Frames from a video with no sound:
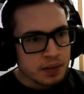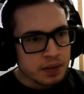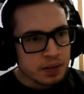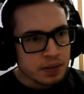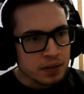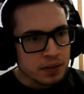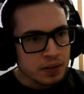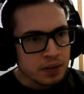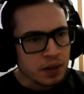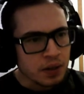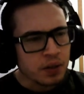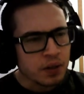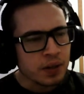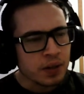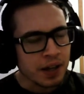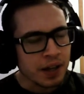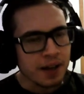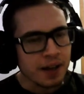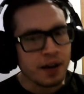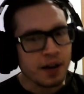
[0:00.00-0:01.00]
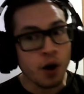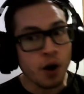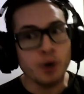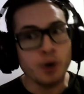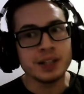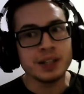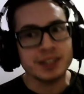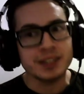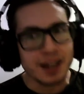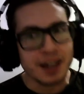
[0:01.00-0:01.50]
Okay. Oh,
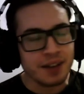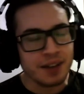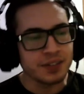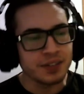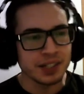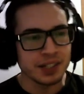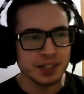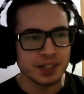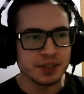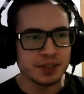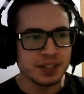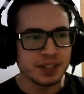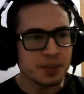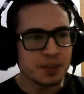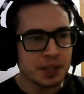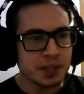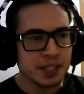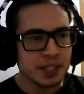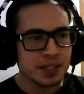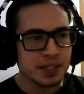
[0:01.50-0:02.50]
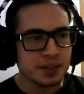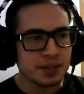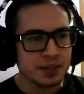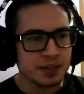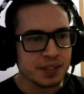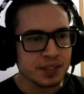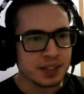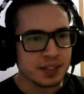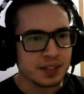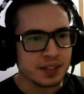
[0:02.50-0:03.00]
it's heavily using what they
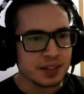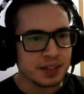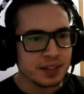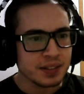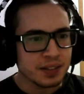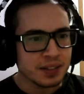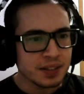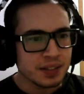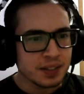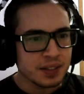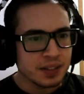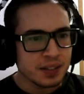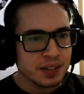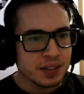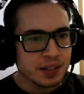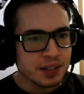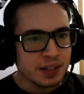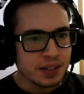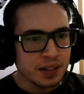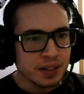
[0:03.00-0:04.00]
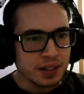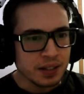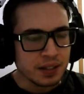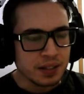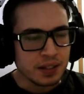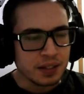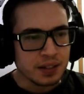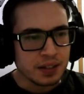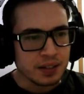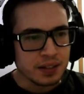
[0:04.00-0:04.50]
used
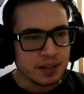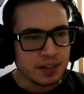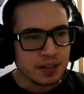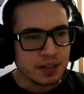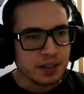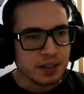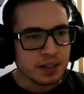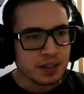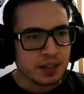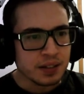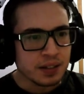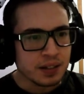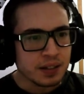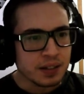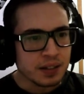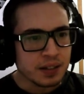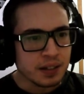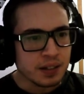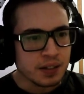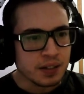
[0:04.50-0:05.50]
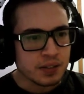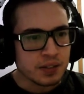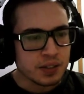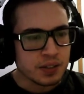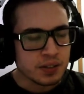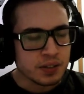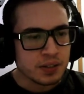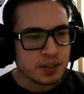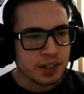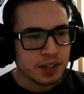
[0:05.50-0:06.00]
in the
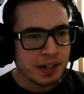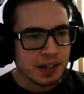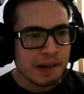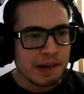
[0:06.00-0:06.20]
outro. Okay.